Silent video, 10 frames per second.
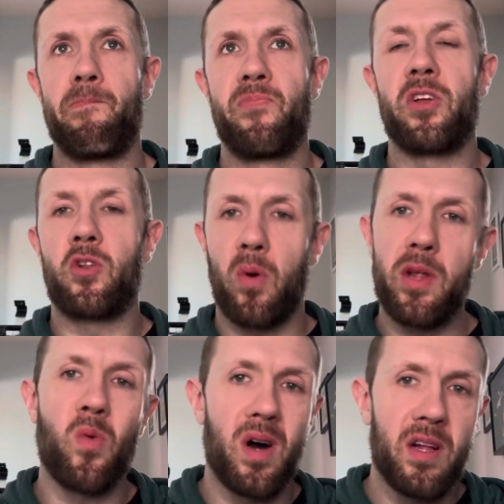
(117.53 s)
The
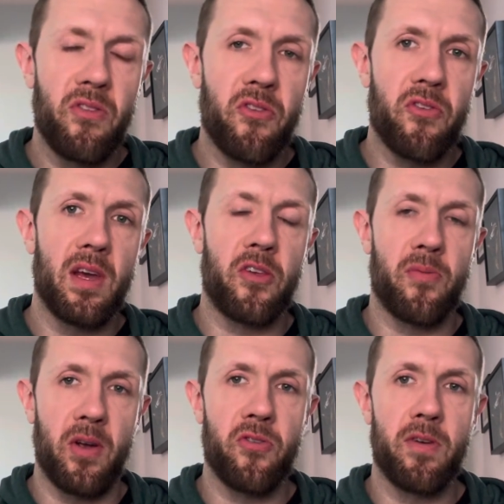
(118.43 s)
21s,
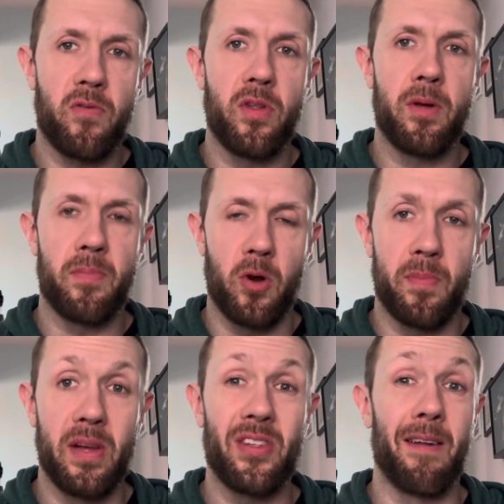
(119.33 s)
especially for the
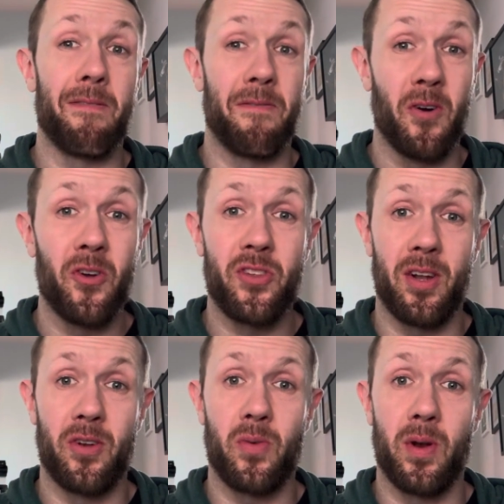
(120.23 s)
burpees, that first set
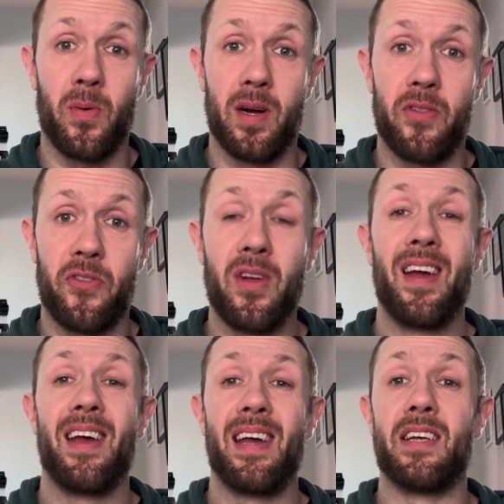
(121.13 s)
of 21s
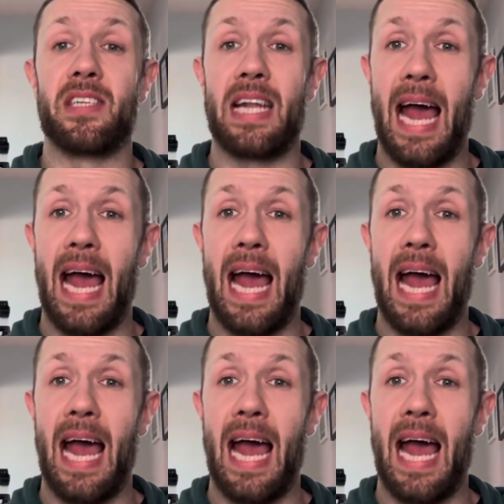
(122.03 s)
is an